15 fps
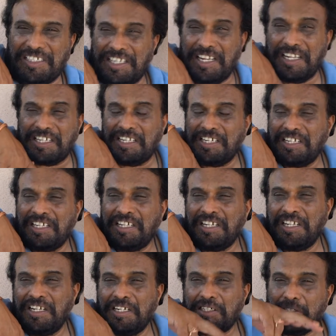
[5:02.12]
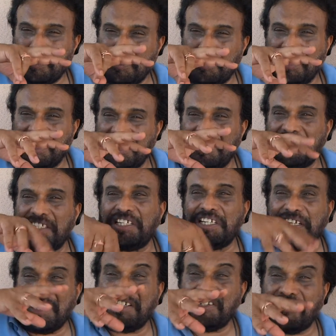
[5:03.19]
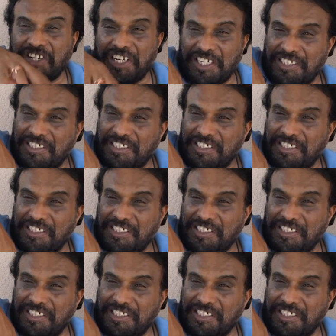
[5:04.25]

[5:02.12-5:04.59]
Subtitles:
think 2 degrees increase.